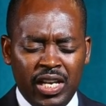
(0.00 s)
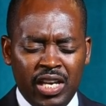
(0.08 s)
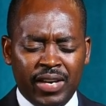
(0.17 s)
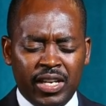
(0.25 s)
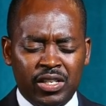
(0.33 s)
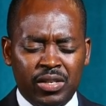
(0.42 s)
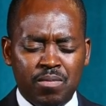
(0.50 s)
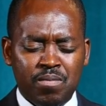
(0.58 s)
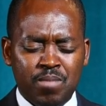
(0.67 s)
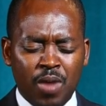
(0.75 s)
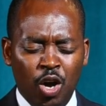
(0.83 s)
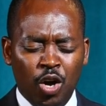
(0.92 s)
even
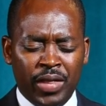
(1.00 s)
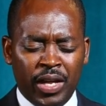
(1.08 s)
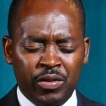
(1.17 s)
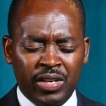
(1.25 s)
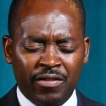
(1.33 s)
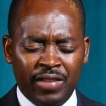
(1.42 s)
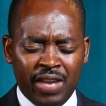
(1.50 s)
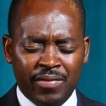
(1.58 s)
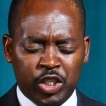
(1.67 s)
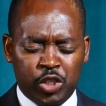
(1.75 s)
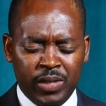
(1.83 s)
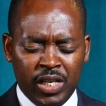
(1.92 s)
more than we have
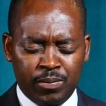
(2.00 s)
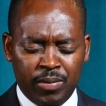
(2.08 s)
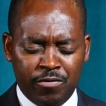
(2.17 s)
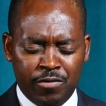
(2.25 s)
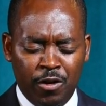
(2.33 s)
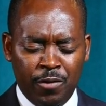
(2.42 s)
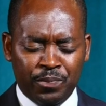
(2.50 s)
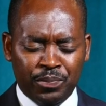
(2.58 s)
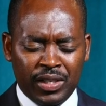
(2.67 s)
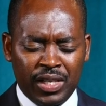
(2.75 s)
ever experienced before.